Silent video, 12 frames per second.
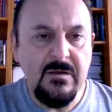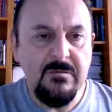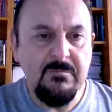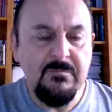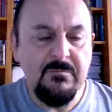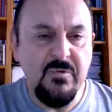
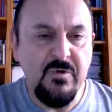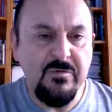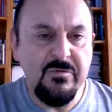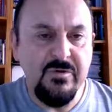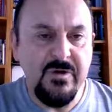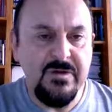
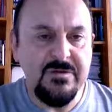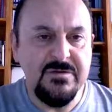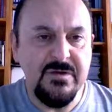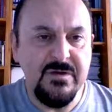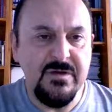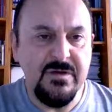both is
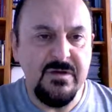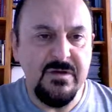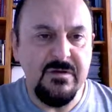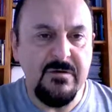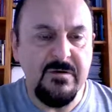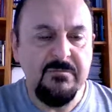
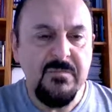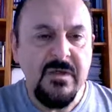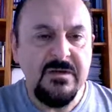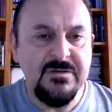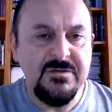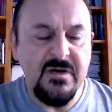
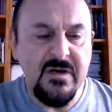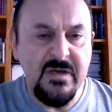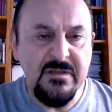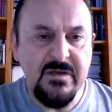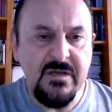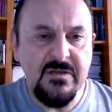
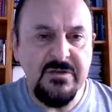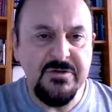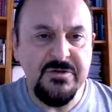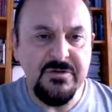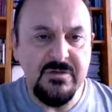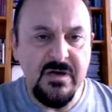assigned and
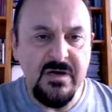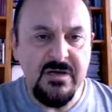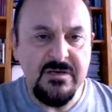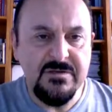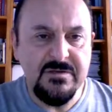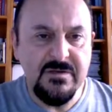
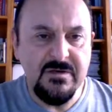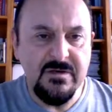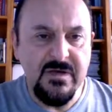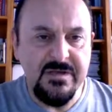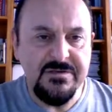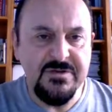initialized
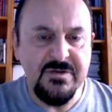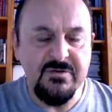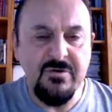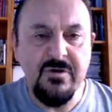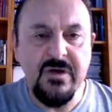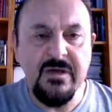as
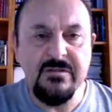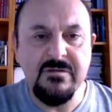0, and